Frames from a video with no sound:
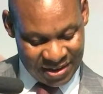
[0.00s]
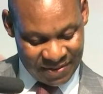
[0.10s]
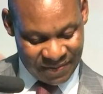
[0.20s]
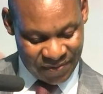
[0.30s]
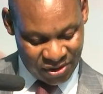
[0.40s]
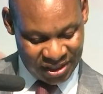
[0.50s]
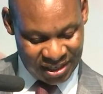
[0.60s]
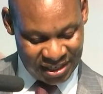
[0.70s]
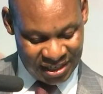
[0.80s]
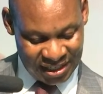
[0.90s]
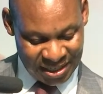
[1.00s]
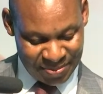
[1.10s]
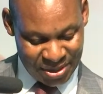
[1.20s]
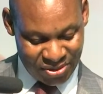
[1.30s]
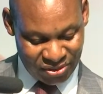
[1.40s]
Fourthly, it's
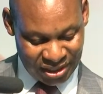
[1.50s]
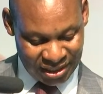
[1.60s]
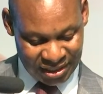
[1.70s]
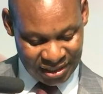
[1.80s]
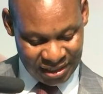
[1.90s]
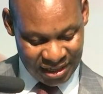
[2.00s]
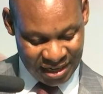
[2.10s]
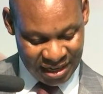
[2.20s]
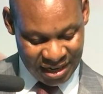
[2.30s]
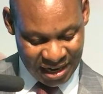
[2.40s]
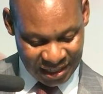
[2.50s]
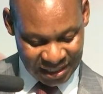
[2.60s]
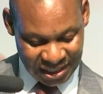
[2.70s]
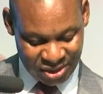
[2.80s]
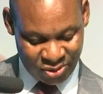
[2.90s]
about
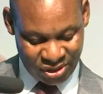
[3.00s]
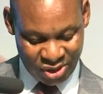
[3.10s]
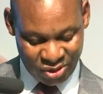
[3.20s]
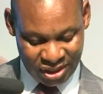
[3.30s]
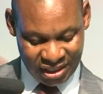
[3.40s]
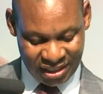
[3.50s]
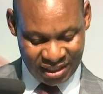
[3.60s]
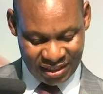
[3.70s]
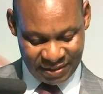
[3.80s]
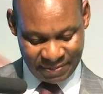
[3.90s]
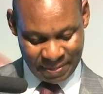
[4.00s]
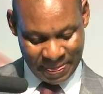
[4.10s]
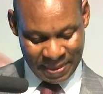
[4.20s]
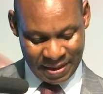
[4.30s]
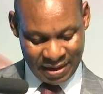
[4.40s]
access to resources,
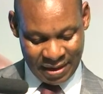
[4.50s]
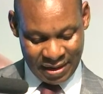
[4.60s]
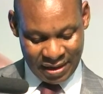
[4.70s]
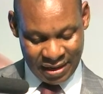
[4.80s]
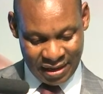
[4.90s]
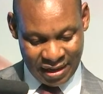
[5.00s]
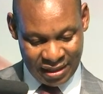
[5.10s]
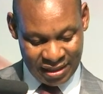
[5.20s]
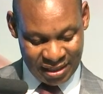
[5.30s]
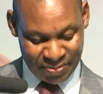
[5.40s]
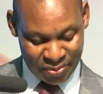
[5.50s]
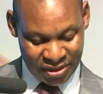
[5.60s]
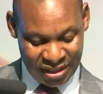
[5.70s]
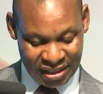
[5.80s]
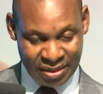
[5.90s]
and this is the
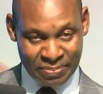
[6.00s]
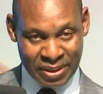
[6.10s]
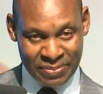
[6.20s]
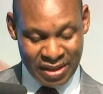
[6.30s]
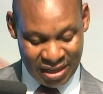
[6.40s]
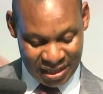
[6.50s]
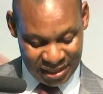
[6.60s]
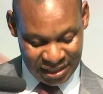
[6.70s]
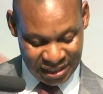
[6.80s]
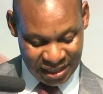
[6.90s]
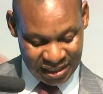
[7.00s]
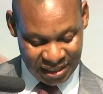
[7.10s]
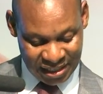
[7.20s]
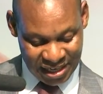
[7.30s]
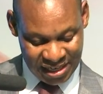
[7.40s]
point that the Premier
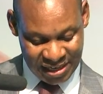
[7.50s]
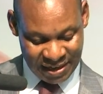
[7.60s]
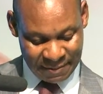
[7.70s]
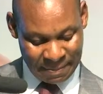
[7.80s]
indicated earlier.